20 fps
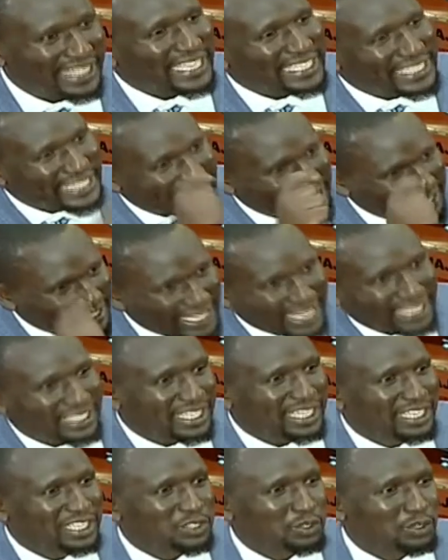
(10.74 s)
that he has learned
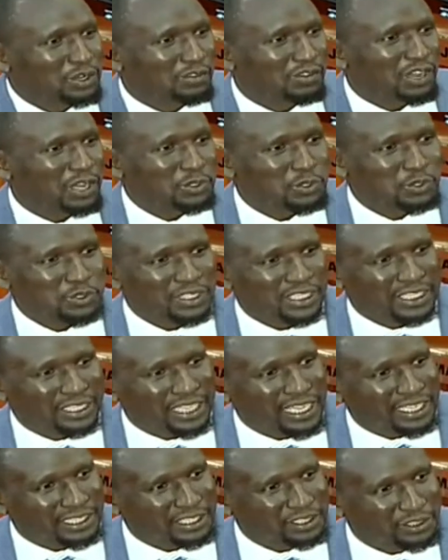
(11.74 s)
the lesson of how to seek
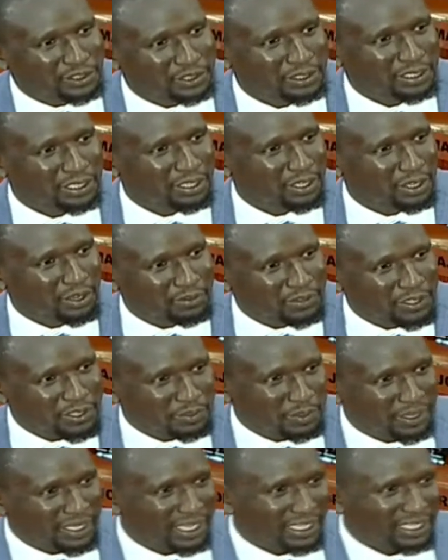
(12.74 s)
the attention of the
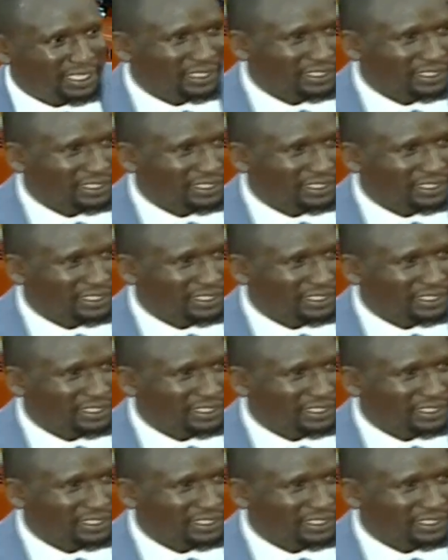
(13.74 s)
Speaker.